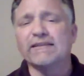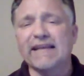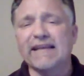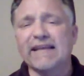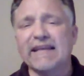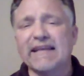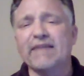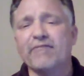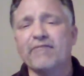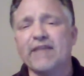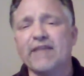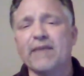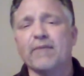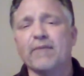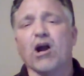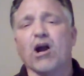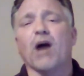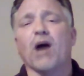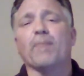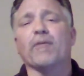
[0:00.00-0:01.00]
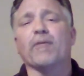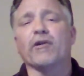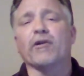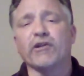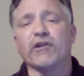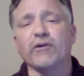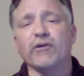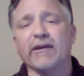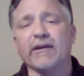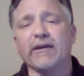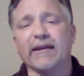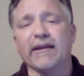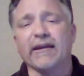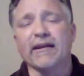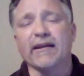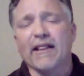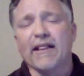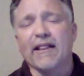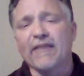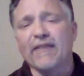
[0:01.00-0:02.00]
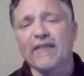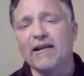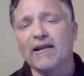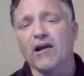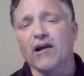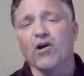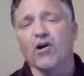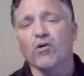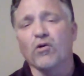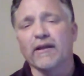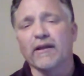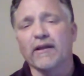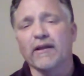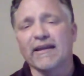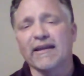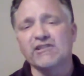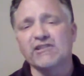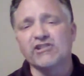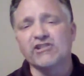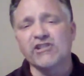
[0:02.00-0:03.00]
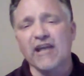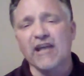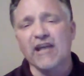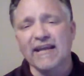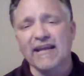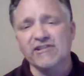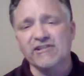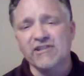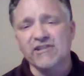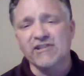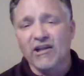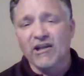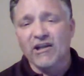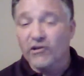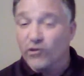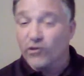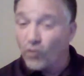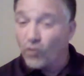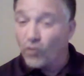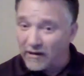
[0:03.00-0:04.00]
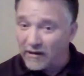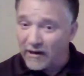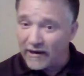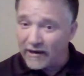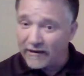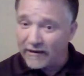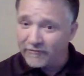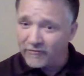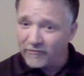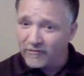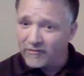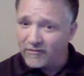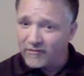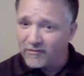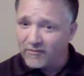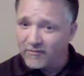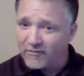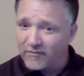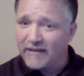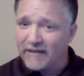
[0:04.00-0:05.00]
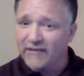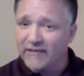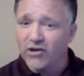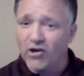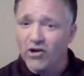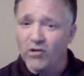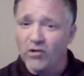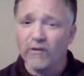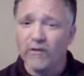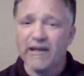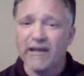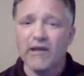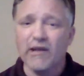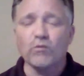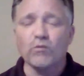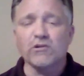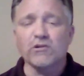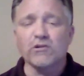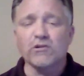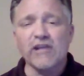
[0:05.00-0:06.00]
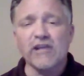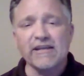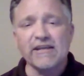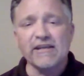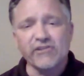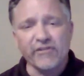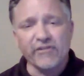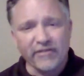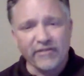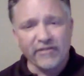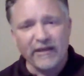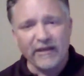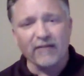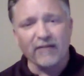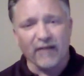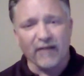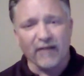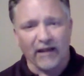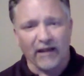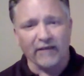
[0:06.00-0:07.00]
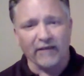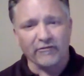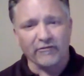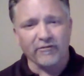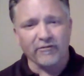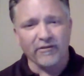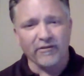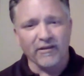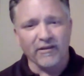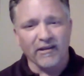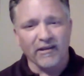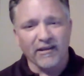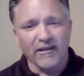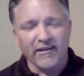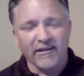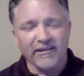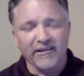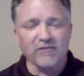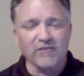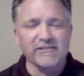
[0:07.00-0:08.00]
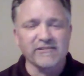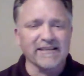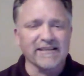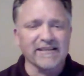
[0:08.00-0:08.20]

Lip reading: you're going to give them an opportunity that not only can change your life, but in turn, it will change their life. You